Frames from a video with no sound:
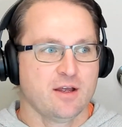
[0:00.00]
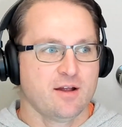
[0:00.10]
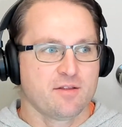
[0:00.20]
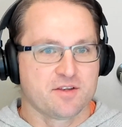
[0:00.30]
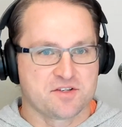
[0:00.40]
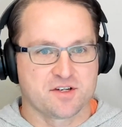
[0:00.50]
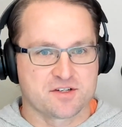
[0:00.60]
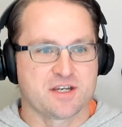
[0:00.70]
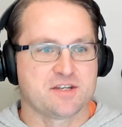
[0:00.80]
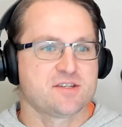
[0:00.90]
the
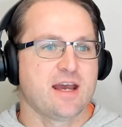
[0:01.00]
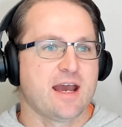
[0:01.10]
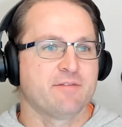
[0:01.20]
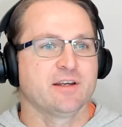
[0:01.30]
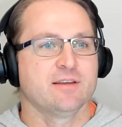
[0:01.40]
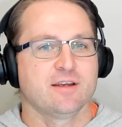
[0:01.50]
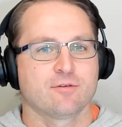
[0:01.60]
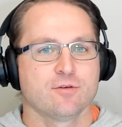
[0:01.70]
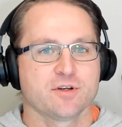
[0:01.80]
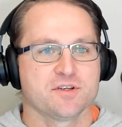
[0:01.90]
success they're having in their
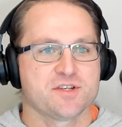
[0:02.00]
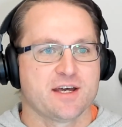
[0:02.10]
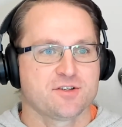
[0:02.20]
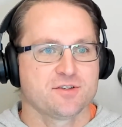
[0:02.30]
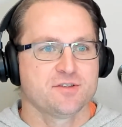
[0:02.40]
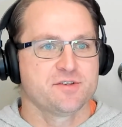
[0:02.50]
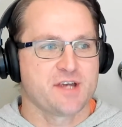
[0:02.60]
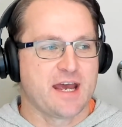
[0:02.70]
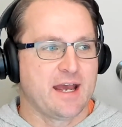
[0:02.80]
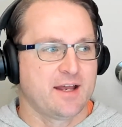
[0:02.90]
organizations
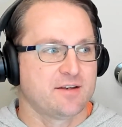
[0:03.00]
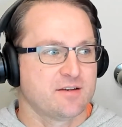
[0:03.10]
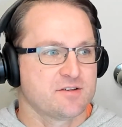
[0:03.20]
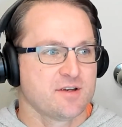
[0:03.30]
and